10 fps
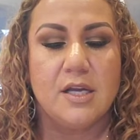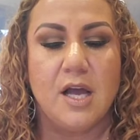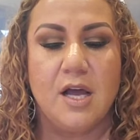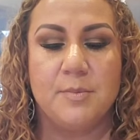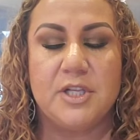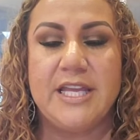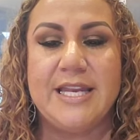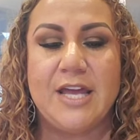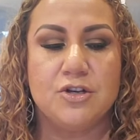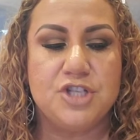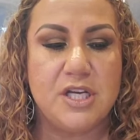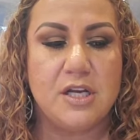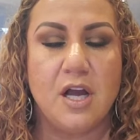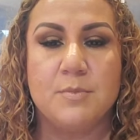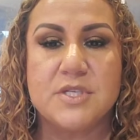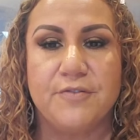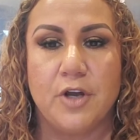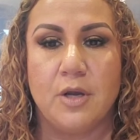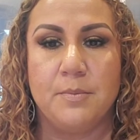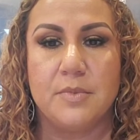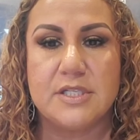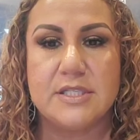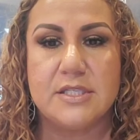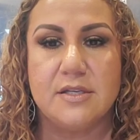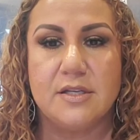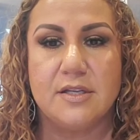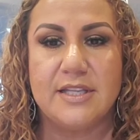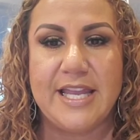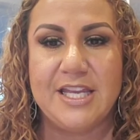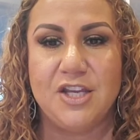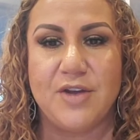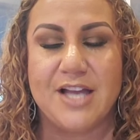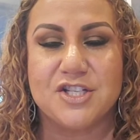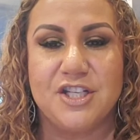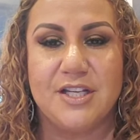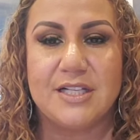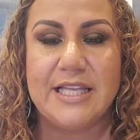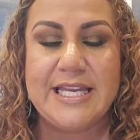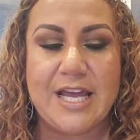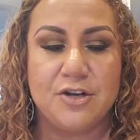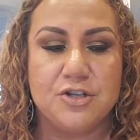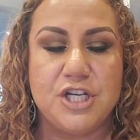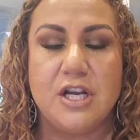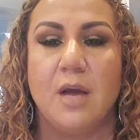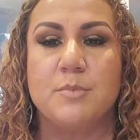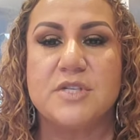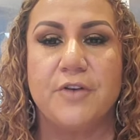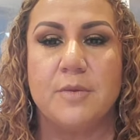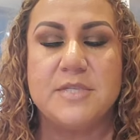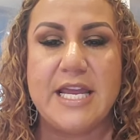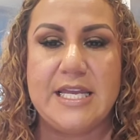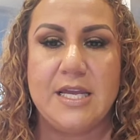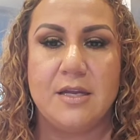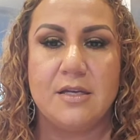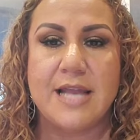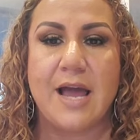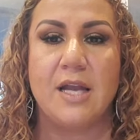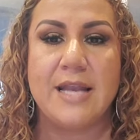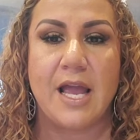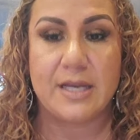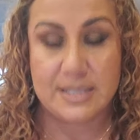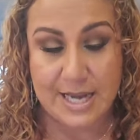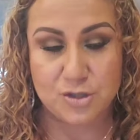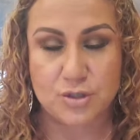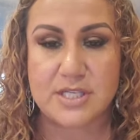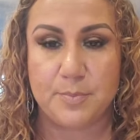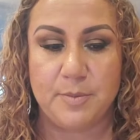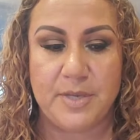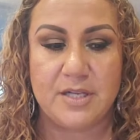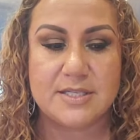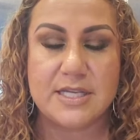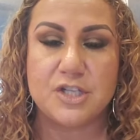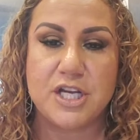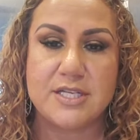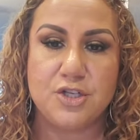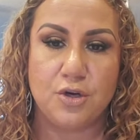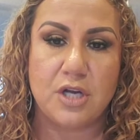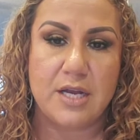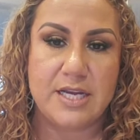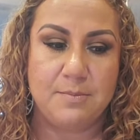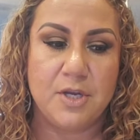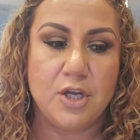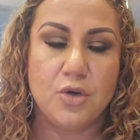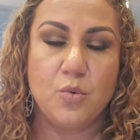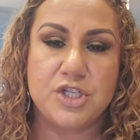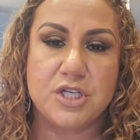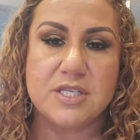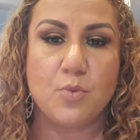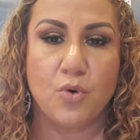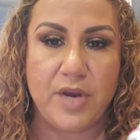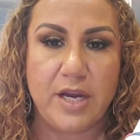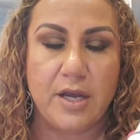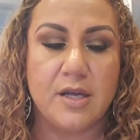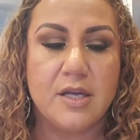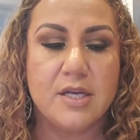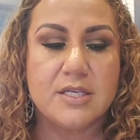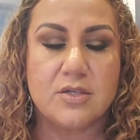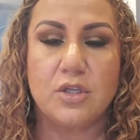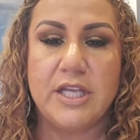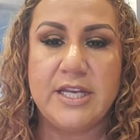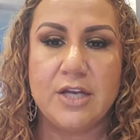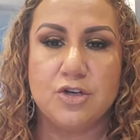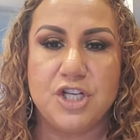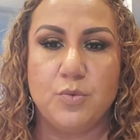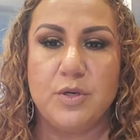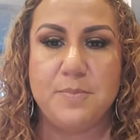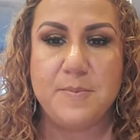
Clean energy comes from, thank you, Ashley. Clean energy comes from taking a natural supplement such as your ganim, which is moringa. So clean energy would